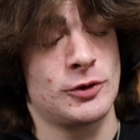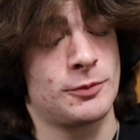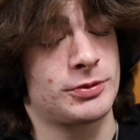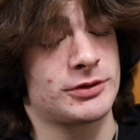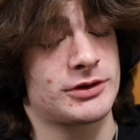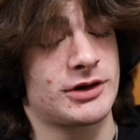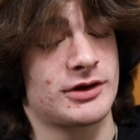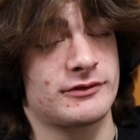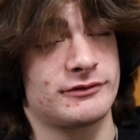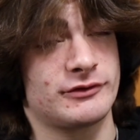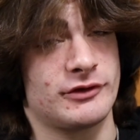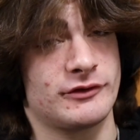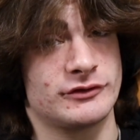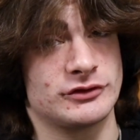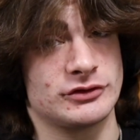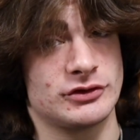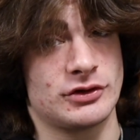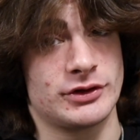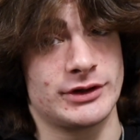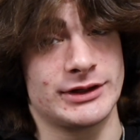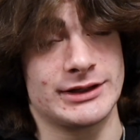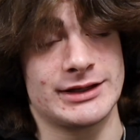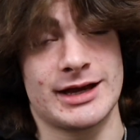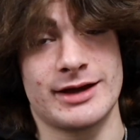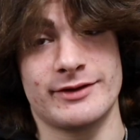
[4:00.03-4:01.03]
progressive
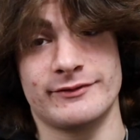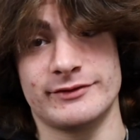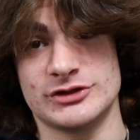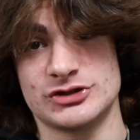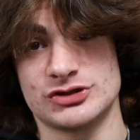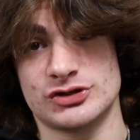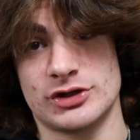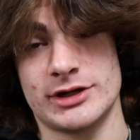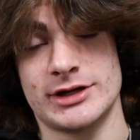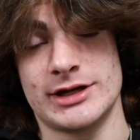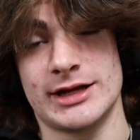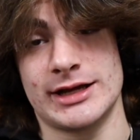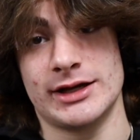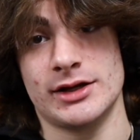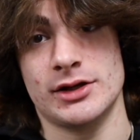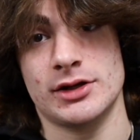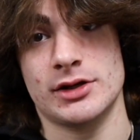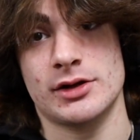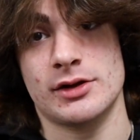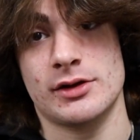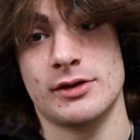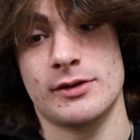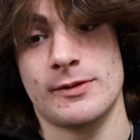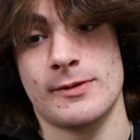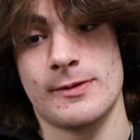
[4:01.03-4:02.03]
overloading, heavy training,
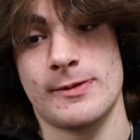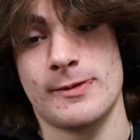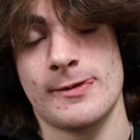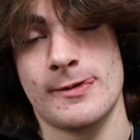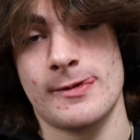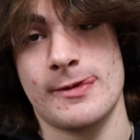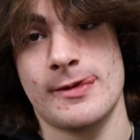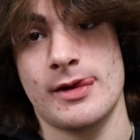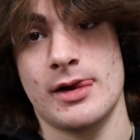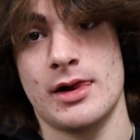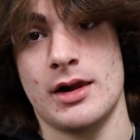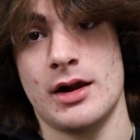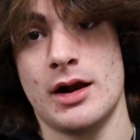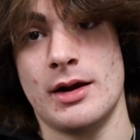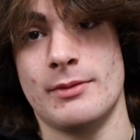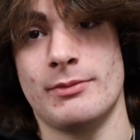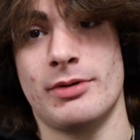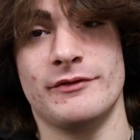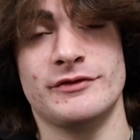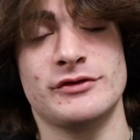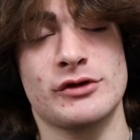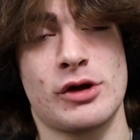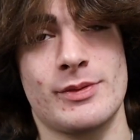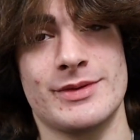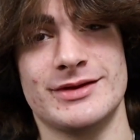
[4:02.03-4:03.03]

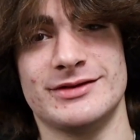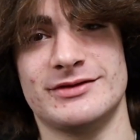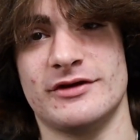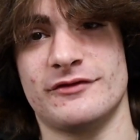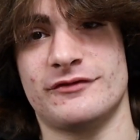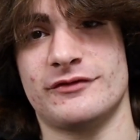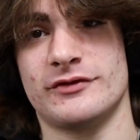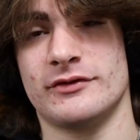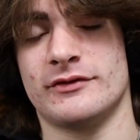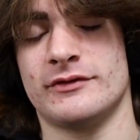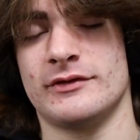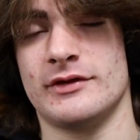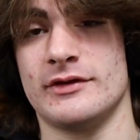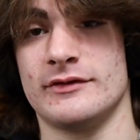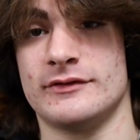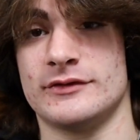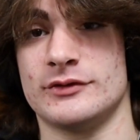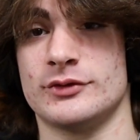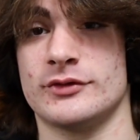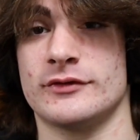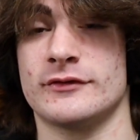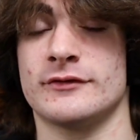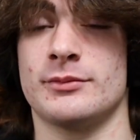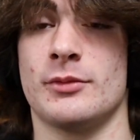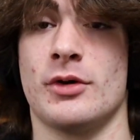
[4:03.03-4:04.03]
but the only difference is you're
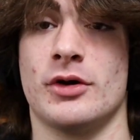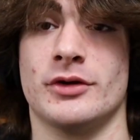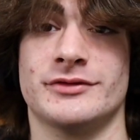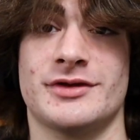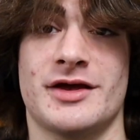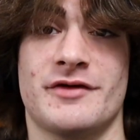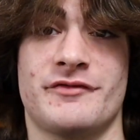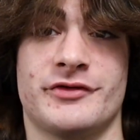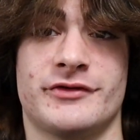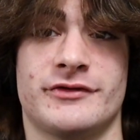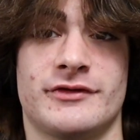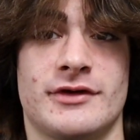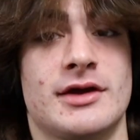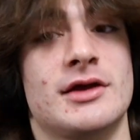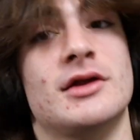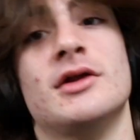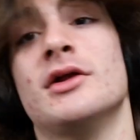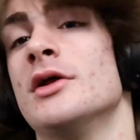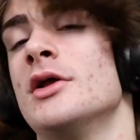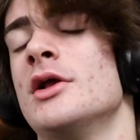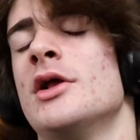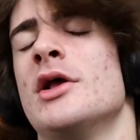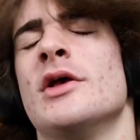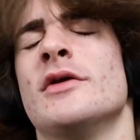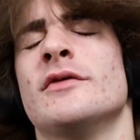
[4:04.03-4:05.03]
in a small deficit,
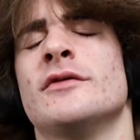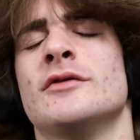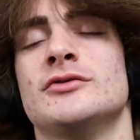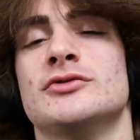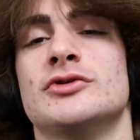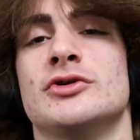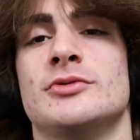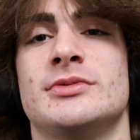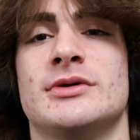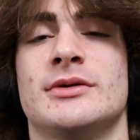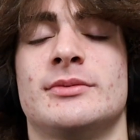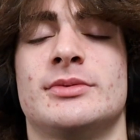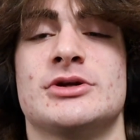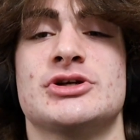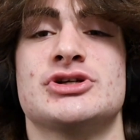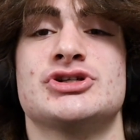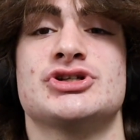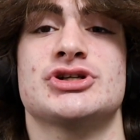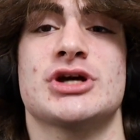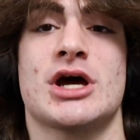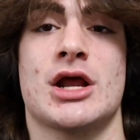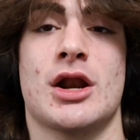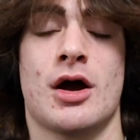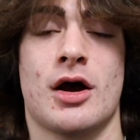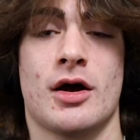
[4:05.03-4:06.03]
so you'll be able to
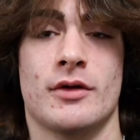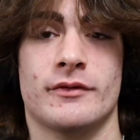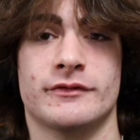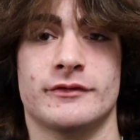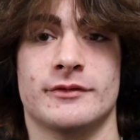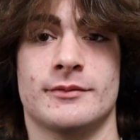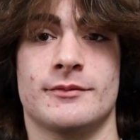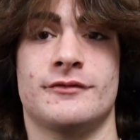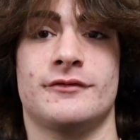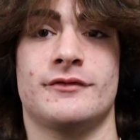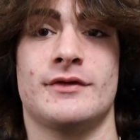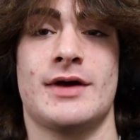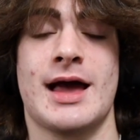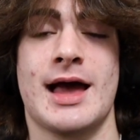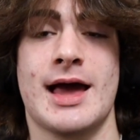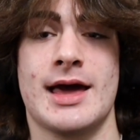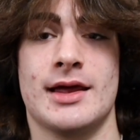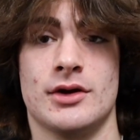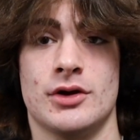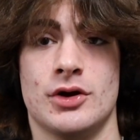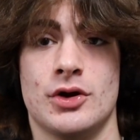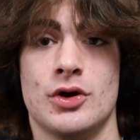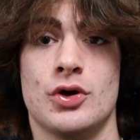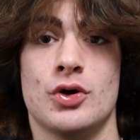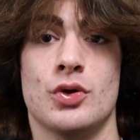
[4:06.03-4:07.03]
shed off some
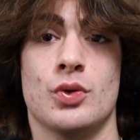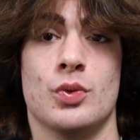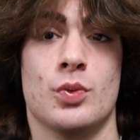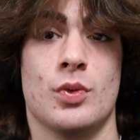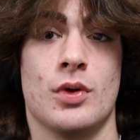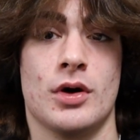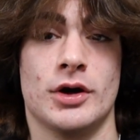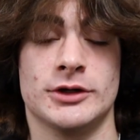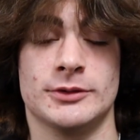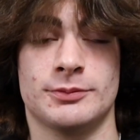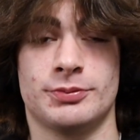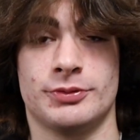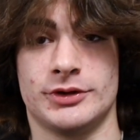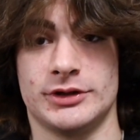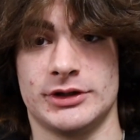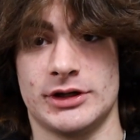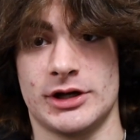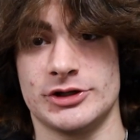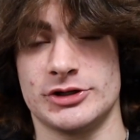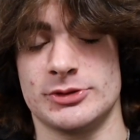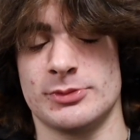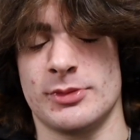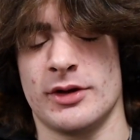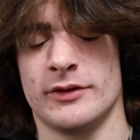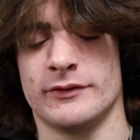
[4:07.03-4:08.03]
fat while you're putting on
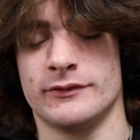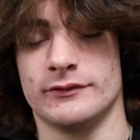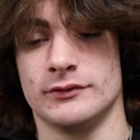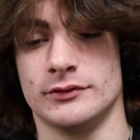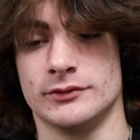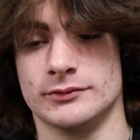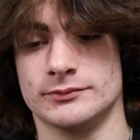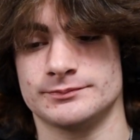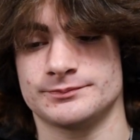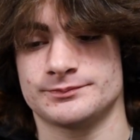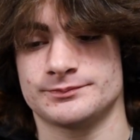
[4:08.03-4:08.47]
your muscle.